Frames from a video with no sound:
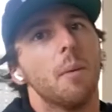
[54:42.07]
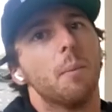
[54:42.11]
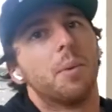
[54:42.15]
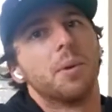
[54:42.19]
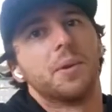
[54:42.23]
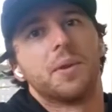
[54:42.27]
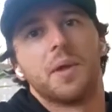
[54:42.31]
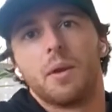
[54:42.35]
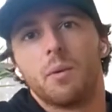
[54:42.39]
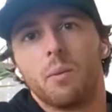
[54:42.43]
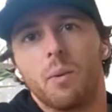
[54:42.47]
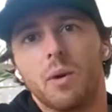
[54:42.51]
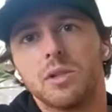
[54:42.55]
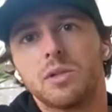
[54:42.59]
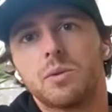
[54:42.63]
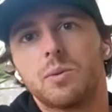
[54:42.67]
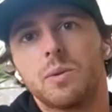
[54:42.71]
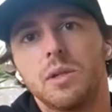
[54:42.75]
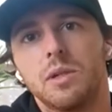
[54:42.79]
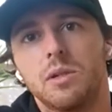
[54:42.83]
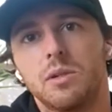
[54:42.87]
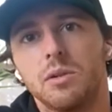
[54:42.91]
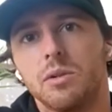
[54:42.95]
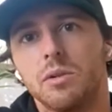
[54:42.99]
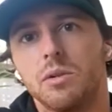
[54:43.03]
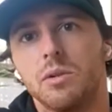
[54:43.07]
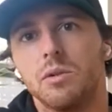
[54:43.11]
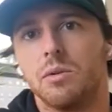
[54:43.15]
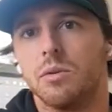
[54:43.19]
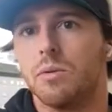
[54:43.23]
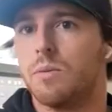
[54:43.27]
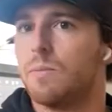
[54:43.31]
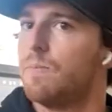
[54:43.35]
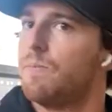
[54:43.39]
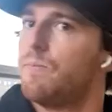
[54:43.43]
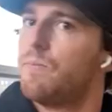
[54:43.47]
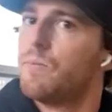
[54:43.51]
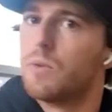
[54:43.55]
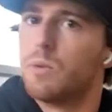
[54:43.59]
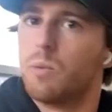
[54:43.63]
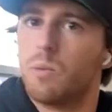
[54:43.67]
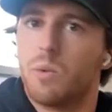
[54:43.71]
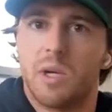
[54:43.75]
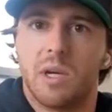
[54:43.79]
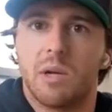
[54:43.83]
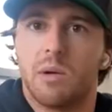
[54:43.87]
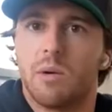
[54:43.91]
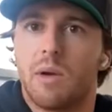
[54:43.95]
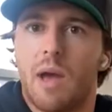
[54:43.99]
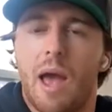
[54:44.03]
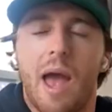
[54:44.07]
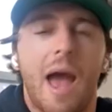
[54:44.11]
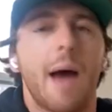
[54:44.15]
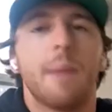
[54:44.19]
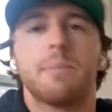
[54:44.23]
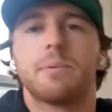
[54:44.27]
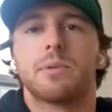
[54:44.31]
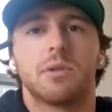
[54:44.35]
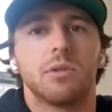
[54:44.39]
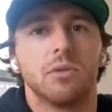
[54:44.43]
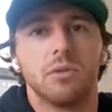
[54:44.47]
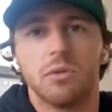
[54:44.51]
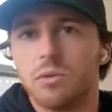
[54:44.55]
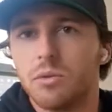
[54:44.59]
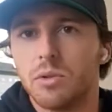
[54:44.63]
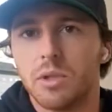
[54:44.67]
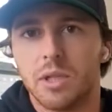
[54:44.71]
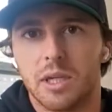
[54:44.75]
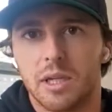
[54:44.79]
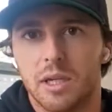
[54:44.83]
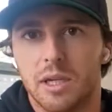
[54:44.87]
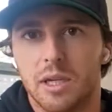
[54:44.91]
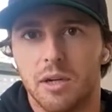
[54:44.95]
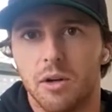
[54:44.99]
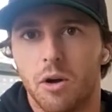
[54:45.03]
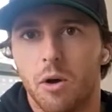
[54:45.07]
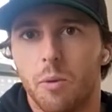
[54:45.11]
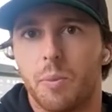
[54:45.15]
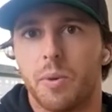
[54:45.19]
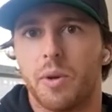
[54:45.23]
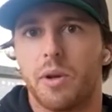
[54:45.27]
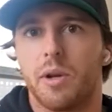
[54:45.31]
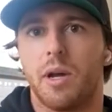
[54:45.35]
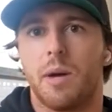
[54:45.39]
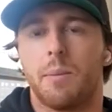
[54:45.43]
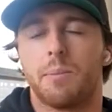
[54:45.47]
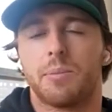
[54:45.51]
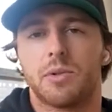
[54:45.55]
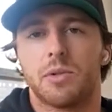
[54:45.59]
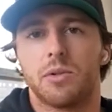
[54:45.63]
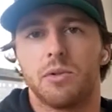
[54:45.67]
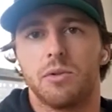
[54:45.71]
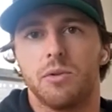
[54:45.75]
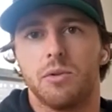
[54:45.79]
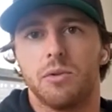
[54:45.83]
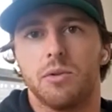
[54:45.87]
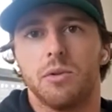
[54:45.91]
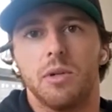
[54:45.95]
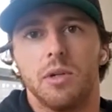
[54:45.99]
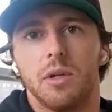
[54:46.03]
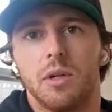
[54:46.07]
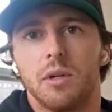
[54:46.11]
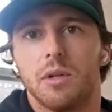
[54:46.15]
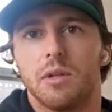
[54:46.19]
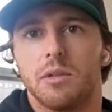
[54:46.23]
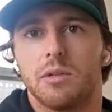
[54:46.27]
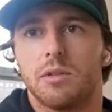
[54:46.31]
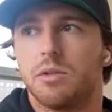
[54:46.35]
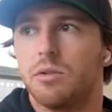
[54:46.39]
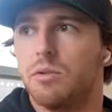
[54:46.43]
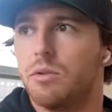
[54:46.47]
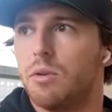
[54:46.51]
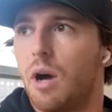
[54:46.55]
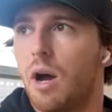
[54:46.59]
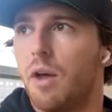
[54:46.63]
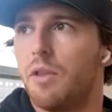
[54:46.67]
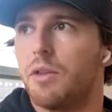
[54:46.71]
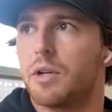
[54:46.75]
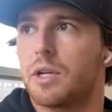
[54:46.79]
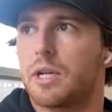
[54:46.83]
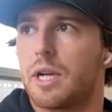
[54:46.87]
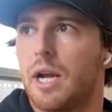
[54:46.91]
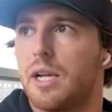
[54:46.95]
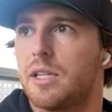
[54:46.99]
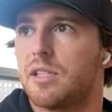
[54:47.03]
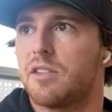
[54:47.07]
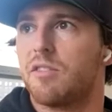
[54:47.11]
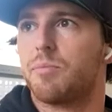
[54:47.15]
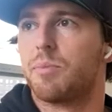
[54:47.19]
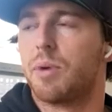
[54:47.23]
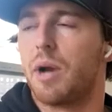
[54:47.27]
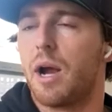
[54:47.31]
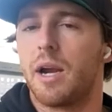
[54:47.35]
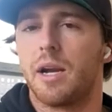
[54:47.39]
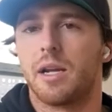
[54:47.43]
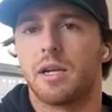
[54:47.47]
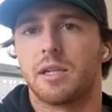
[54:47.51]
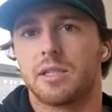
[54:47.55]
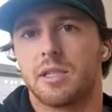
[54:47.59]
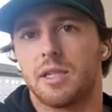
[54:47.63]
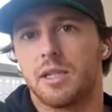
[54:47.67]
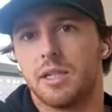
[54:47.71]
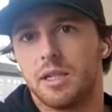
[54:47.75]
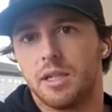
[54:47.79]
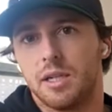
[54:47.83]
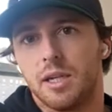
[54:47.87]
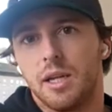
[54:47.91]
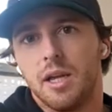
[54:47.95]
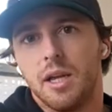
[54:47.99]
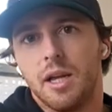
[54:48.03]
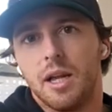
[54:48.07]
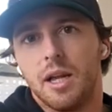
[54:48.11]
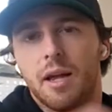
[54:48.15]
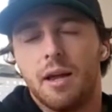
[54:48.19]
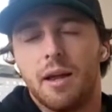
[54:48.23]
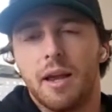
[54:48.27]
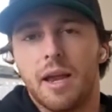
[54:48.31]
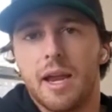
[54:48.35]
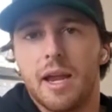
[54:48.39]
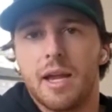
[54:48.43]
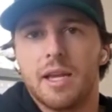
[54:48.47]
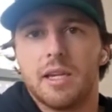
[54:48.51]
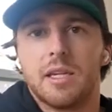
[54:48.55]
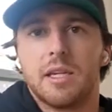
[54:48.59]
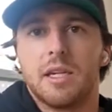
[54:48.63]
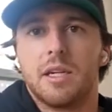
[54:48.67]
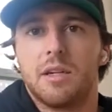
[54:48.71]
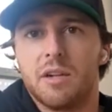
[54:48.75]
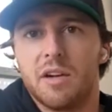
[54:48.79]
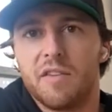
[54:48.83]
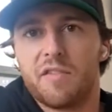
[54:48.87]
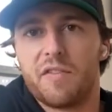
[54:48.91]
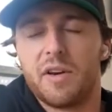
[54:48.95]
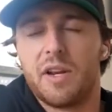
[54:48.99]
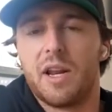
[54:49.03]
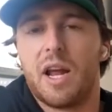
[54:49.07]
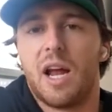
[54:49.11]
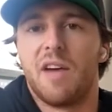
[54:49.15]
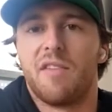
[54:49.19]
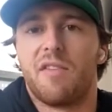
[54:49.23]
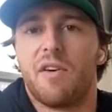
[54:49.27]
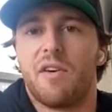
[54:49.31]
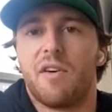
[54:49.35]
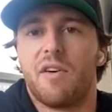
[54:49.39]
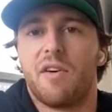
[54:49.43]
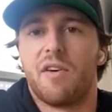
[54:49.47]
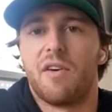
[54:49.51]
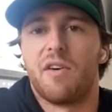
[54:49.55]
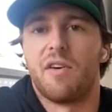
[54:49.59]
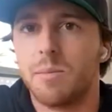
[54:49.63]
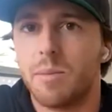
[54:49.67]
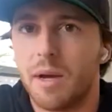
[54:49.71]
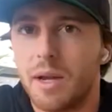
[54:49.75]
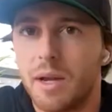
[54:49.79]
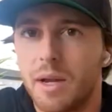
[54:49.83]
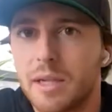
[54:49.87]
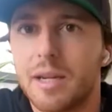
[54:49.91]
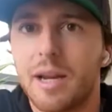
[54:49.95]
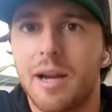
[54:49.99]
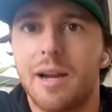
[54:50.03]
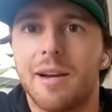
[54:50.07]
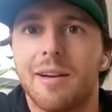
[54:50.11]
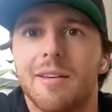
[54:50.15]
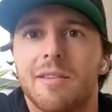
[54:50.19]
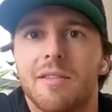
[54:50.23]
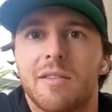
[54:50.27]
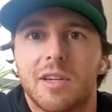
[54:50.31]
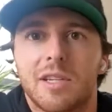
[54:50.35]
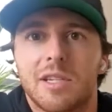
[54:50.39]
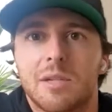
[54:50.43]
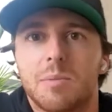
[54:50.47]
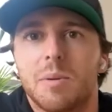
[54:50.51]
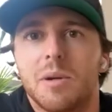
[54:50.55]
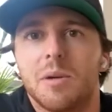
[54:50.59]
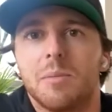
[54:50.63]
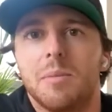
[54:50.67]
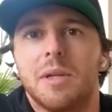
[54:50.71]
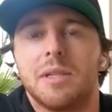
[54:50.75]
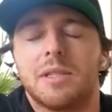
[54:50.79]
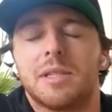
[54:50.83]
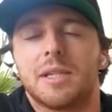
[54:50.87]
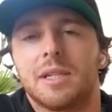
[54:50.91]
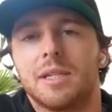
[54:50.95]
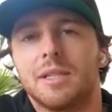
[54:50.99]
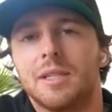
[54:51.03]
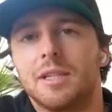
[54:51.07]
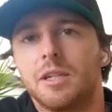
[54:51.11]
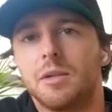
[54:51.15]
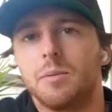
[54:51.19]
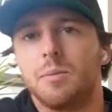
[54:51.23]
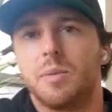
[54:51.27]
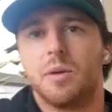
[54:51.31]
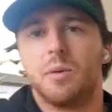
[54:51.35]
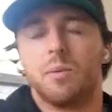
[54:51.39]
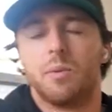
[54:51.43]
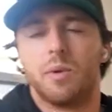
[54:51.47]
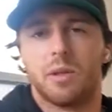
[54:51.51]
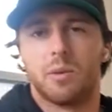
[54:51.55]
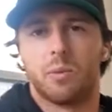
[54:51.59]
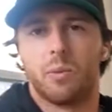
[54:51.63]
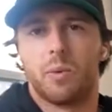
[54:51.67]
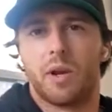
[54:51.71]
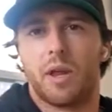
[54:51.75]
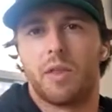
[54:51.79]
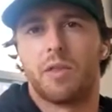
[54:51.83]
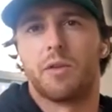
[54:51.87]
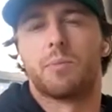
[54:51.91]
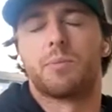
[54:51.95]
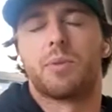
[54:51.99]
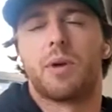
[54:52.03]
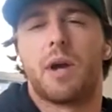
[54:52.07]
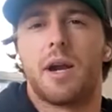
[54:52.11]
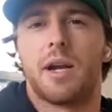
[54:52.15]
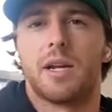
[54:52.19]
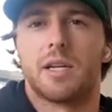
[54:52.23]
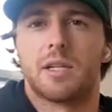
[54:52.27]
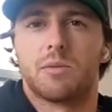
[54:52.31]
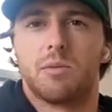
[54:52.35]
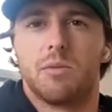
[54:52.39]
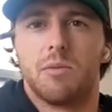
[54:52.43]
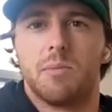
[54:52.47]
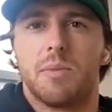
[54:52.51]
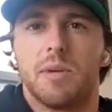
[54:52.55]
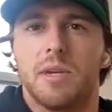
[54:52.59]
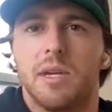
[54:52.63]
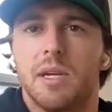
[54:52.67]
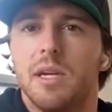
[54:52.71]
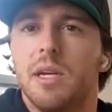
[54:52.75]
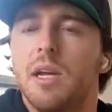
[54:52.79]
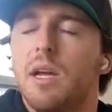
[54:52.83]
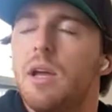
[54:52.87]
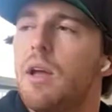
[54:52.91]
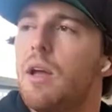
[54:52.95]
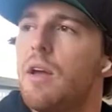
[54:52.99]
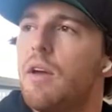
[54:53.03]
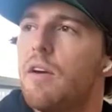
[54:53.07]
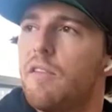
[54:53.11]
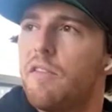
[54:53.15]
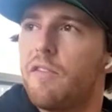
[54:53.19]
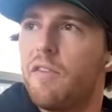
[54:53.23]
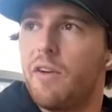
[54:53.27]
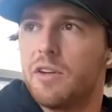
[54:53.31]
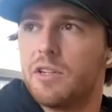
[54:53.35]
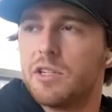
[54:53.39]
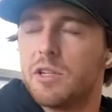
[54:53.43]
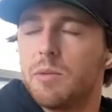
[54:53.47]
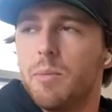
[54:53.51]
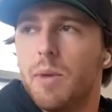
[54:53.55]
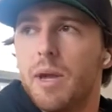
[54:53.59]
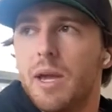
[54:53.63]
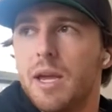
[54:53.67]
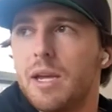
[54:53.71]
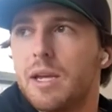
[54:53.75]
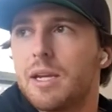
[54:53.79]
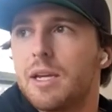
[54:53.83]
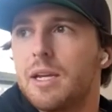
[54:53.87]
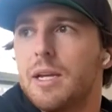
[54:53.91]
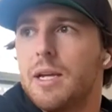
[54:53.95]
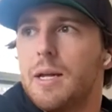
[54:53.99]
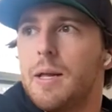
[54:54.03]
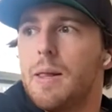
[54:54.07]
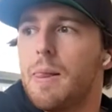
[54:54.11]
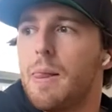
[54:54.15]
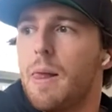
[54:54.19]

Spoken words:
But then once we do, we absolutely can open it up to other kinds of products. And Andy, Griffin, and I have already been kind of experimenting a little bit with what other products would be fun to make.